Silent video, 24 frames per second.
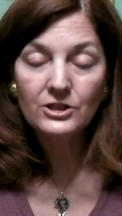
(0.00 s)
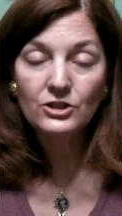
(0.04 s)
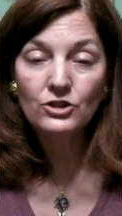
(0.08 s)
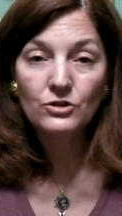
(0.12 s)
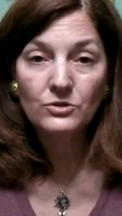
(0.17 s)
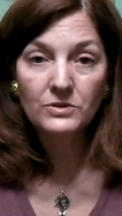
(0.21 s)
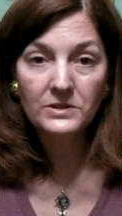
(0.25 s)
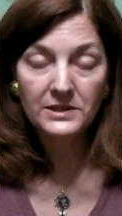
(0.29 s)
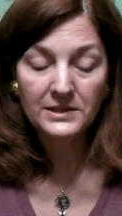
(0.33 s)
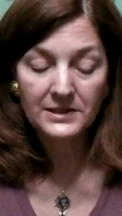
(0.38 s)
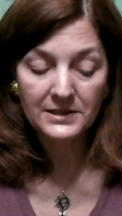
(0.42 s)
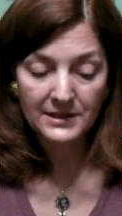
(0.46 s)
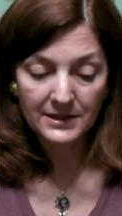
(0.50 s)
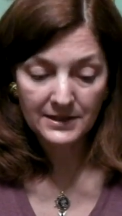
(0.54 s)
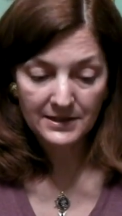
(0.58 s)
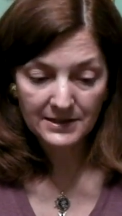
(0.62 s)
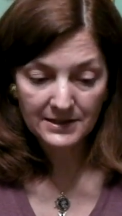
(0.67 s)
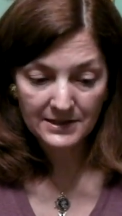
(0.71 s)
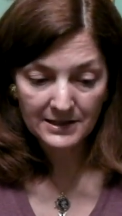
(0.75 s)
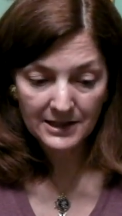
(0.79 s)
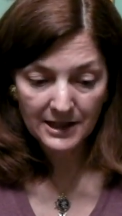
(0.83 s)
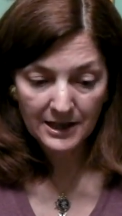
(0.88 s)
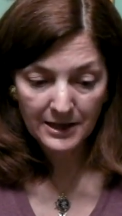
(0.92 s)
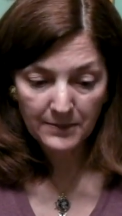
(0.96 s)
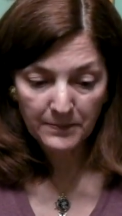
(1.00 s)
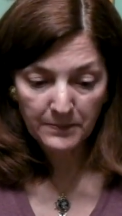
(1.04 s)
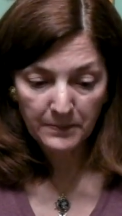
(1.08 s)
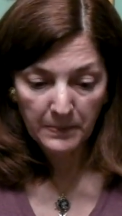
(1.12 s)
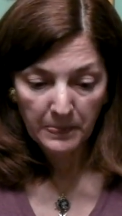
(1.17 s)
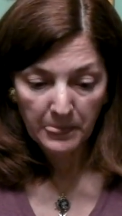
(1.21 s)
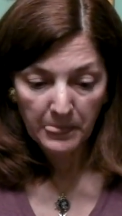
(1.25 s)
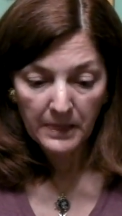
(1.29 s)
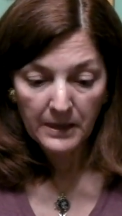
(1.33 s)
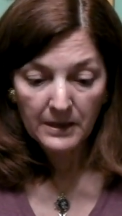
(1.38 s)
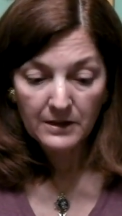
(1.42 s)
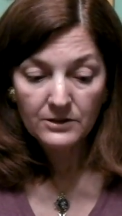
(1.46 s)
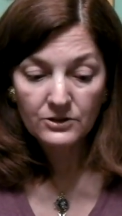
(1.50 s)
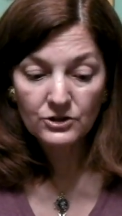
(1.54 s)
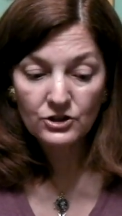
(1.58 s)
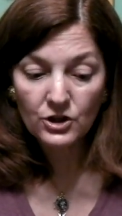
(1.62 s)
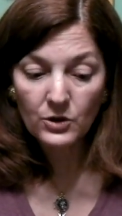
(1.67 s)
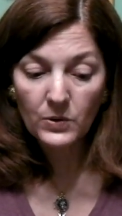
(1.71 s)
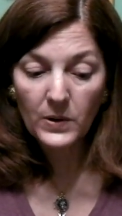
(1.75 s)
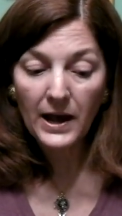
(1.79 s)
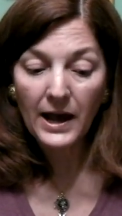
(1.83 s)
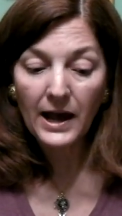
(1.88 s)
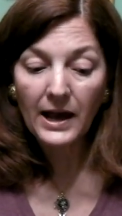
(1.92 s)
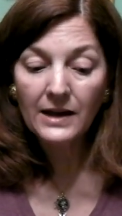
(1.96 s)
a unisex name.
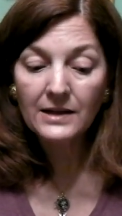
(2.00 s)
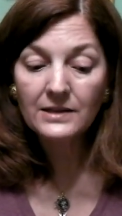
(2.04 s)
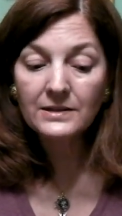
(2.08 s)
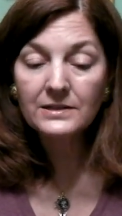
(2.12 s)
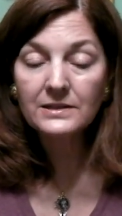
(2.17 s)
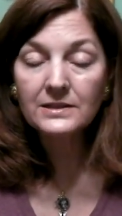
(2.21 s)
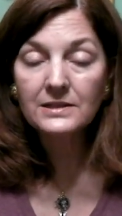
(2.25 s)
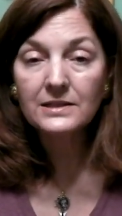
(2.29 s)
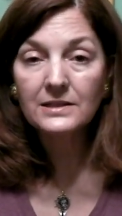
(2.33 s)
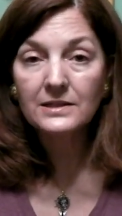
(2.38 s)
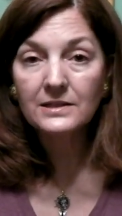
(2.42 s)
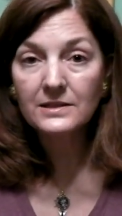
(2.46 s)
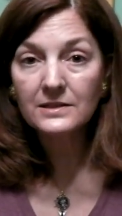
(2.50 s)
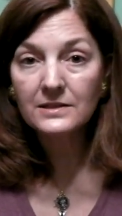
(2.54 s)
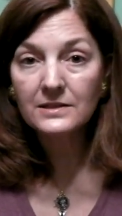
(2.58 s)
So as